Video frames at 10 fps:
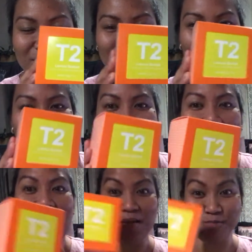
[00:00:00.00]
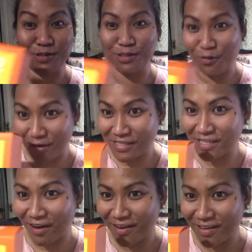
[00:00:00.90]
so I'm so
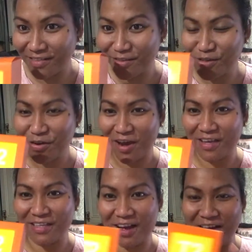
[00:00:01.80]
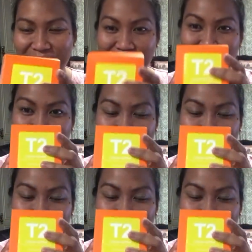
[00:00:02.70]
excited to try it, guys.